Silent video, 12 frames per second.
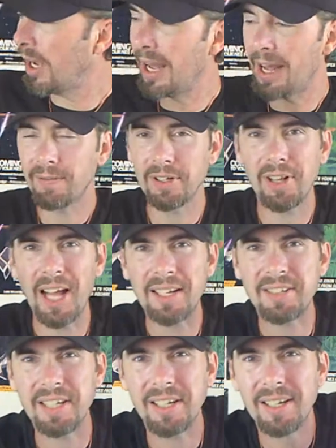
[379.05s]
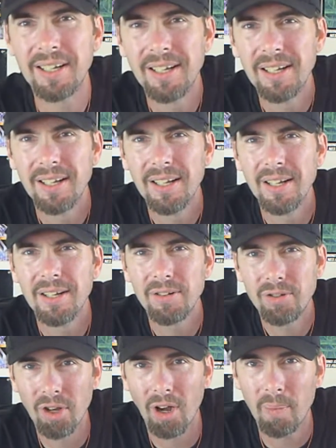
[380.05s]
have the classic
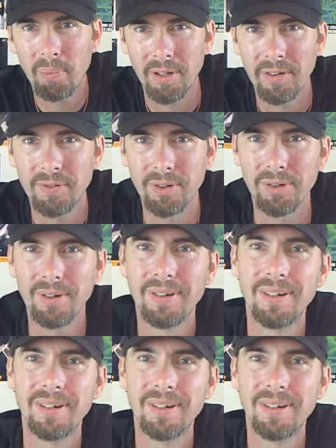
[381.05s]
Choplifter.